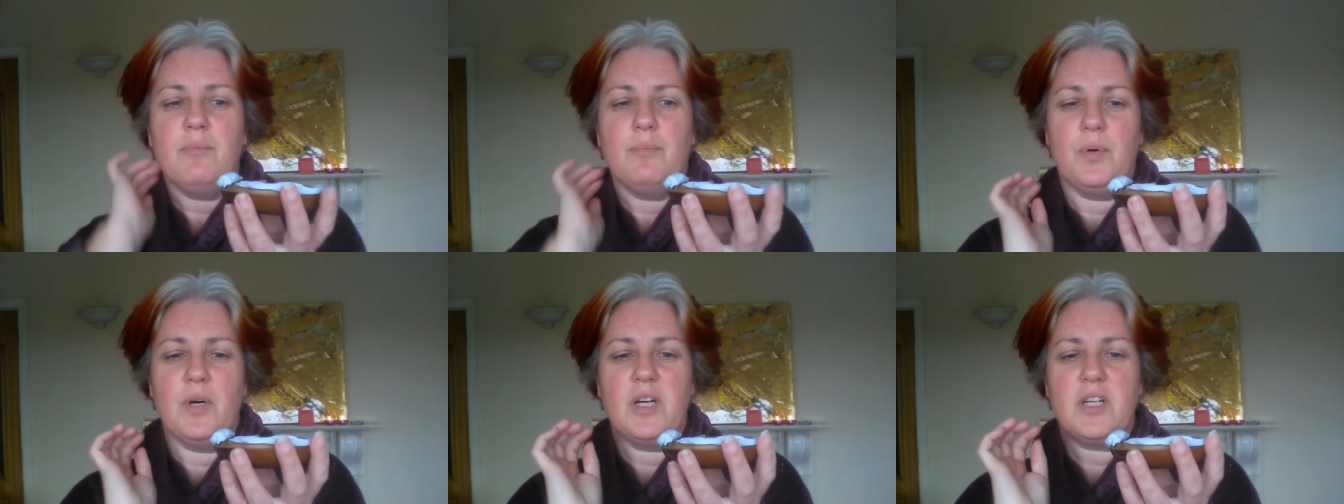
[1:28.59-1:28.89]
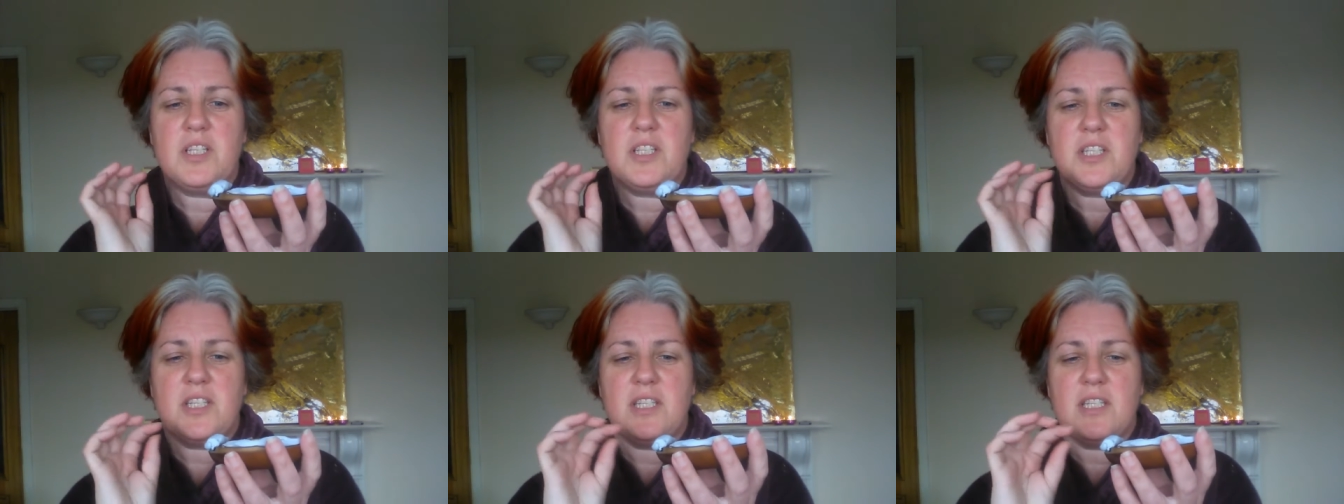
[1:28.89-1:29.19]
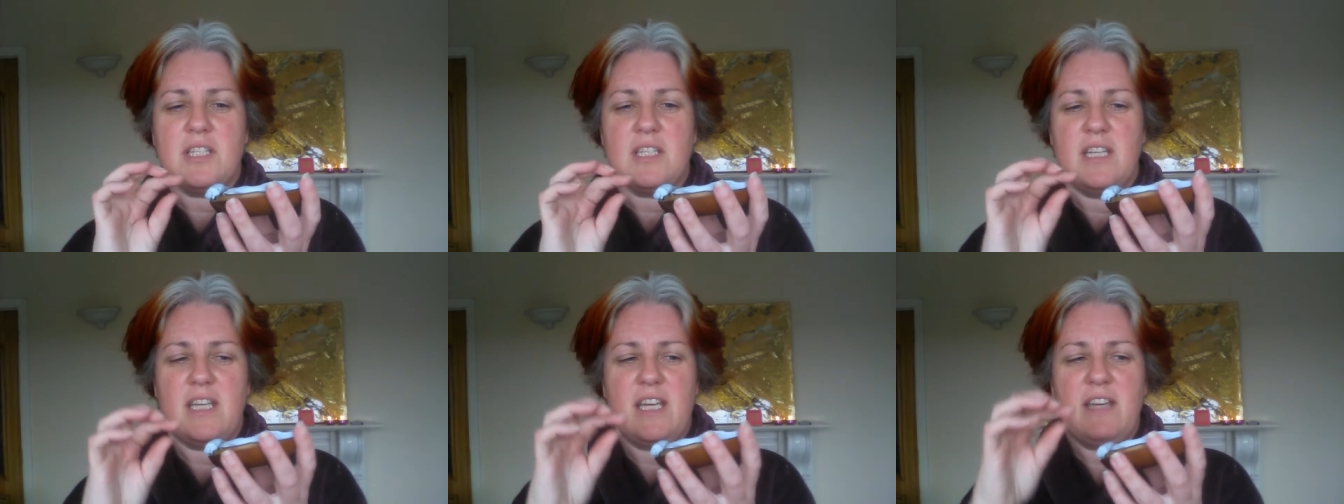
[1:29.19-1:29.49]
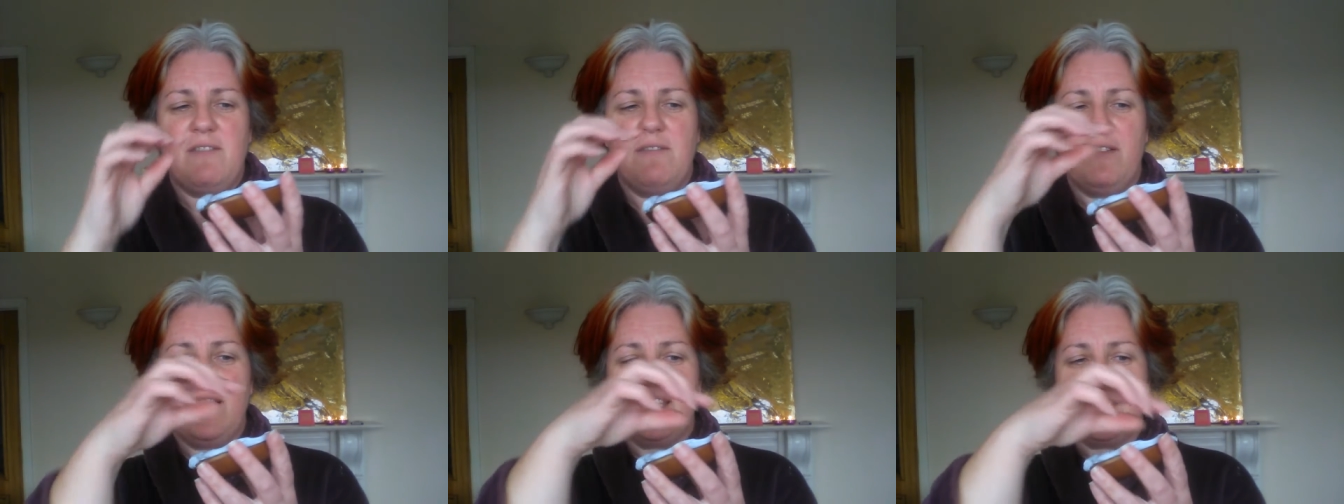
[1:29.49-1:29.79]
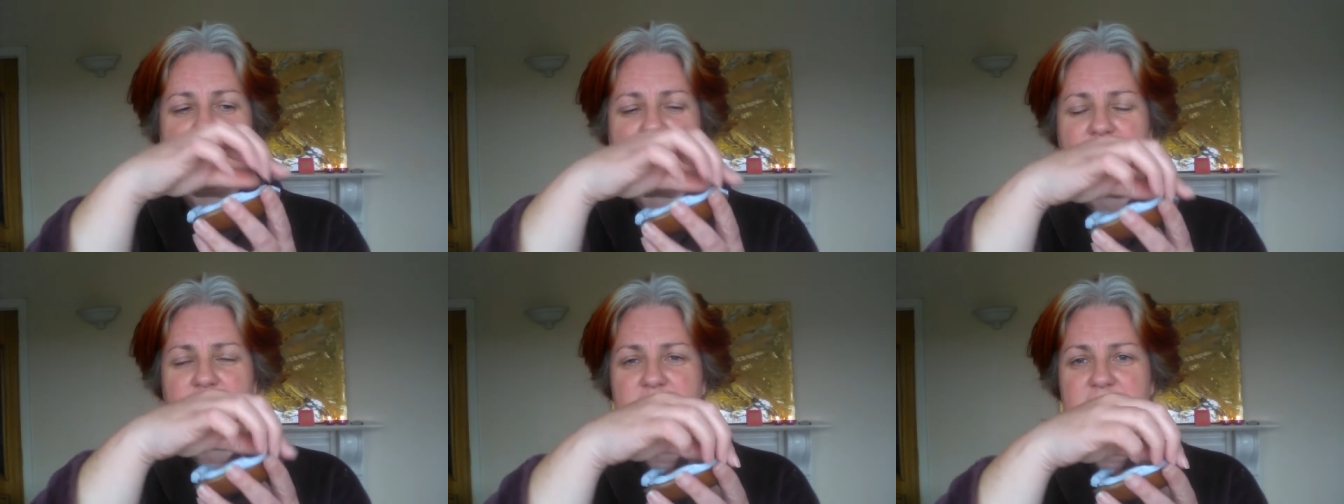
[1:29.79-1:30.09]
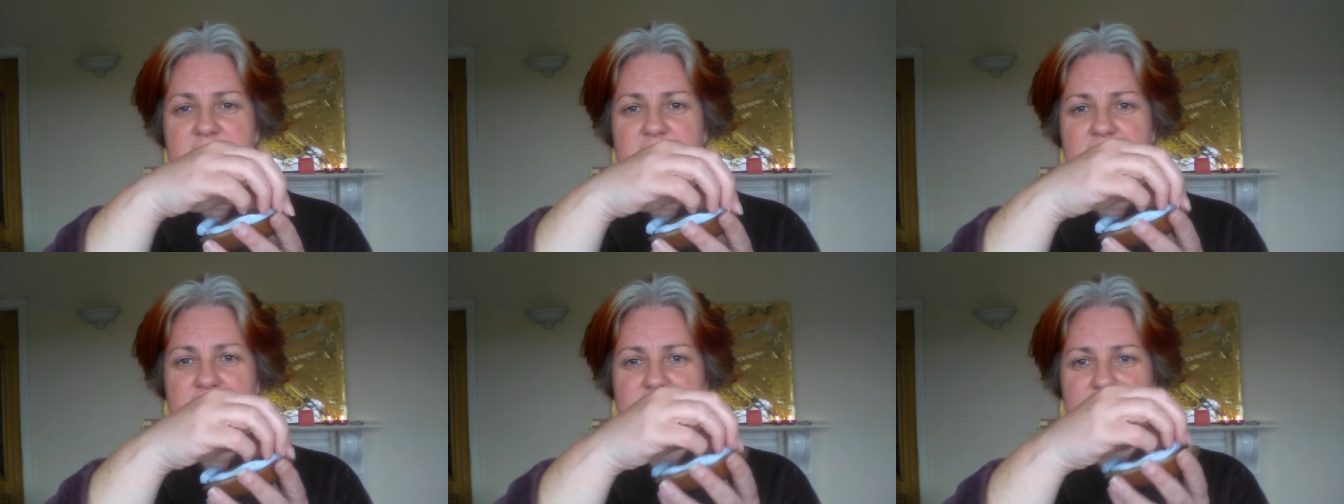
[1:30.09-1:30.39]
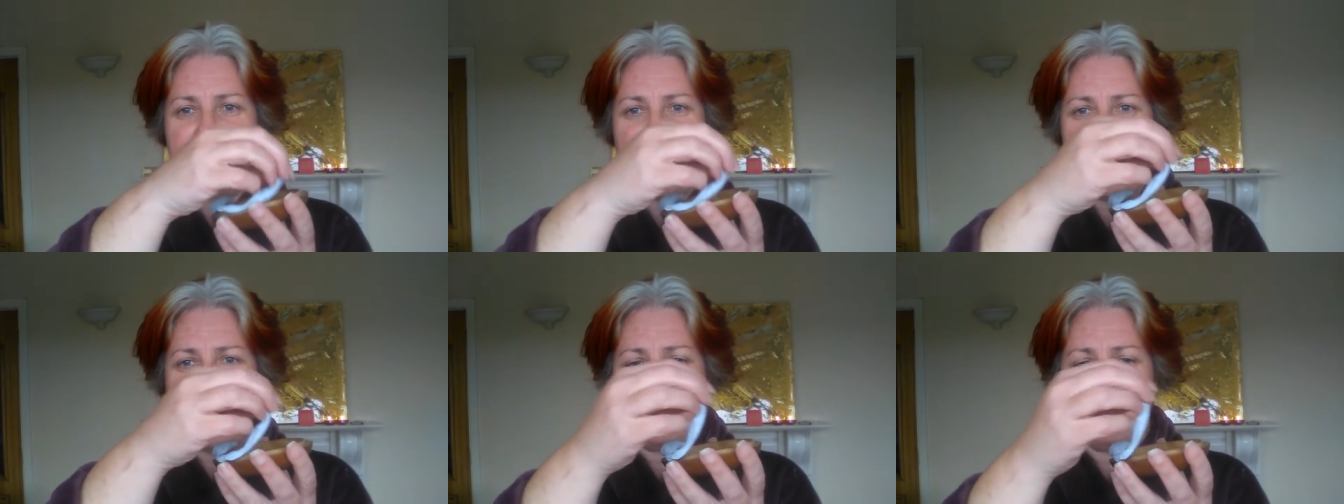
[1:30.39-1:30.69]
but if we start to
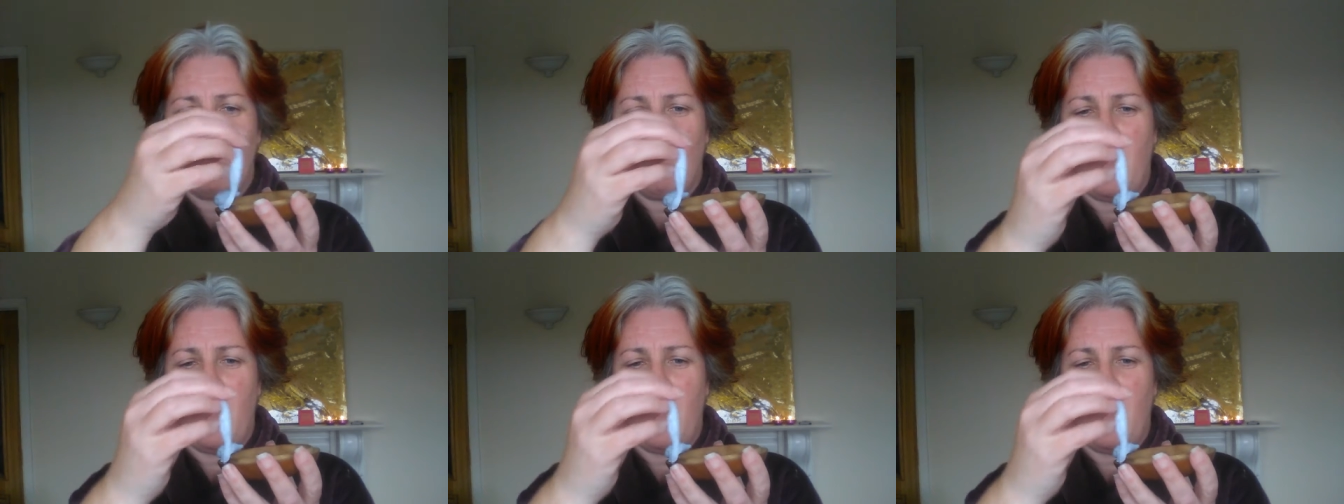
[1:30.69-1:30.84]
take